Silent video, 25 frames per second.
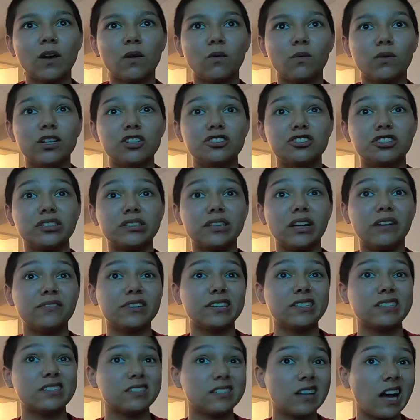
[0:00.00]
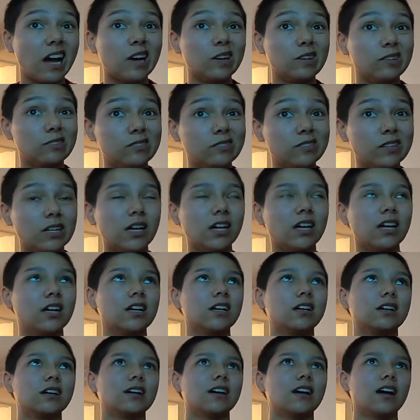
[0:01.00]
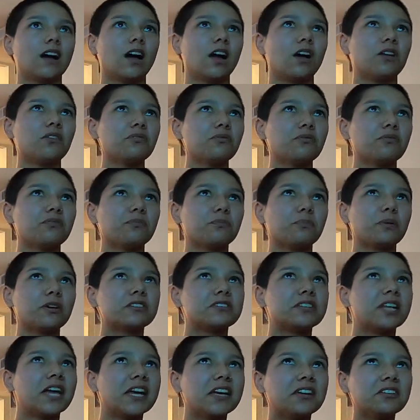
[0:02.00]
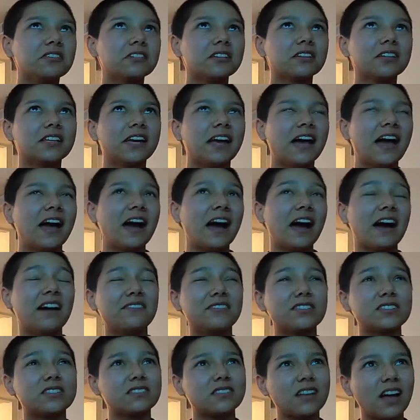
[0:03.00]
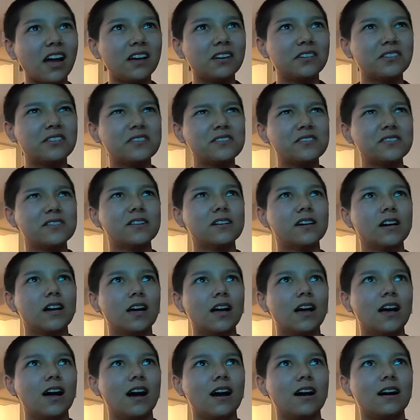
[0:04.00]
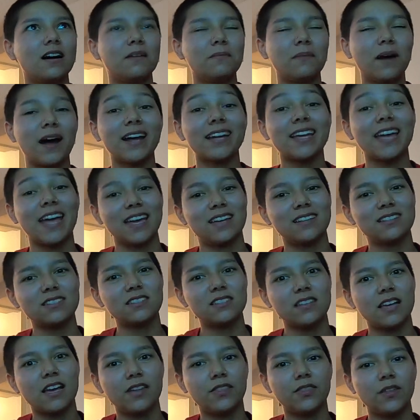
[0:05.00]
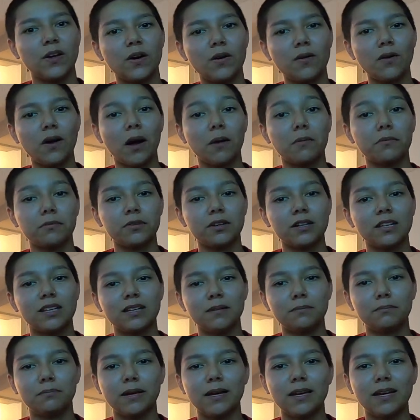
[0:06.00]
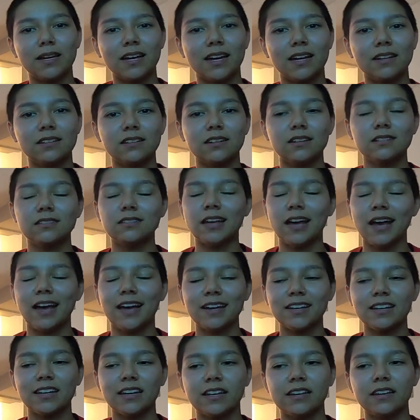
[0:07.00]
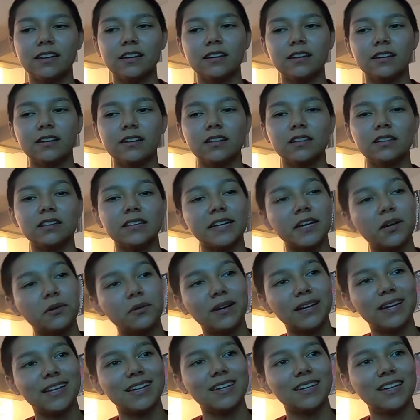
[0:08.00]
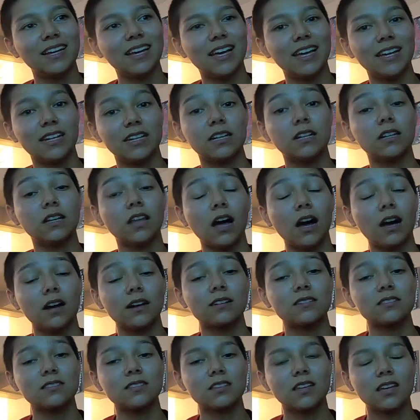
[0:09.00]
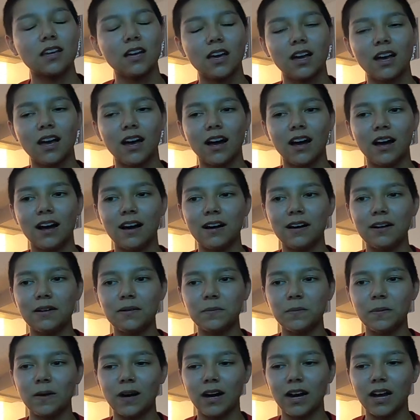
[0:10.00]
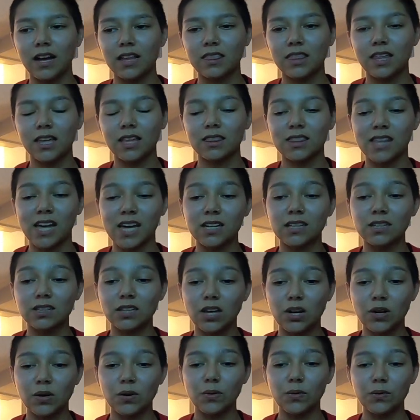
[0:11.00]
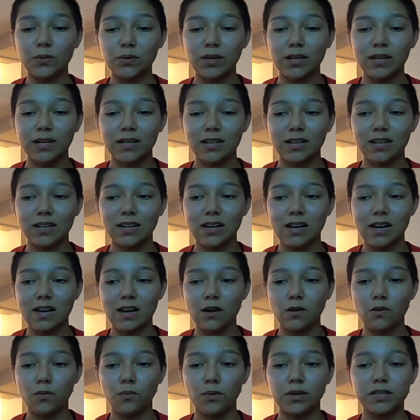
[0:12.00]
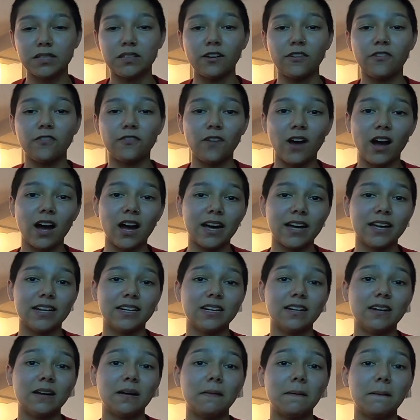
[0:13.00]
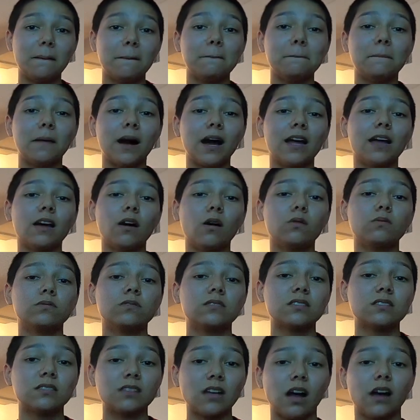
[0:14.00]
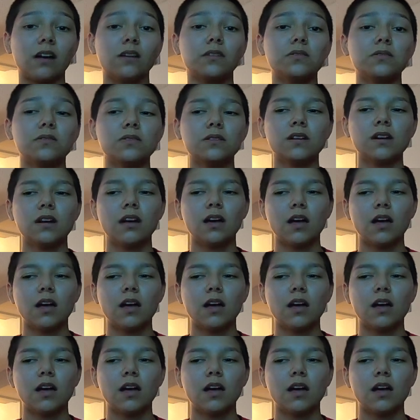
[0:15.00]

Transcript: What is your gloving style? I don't particularly have a style. I can say though, I'm really big into tech and liquid and clocks. I think that alone would define my own style.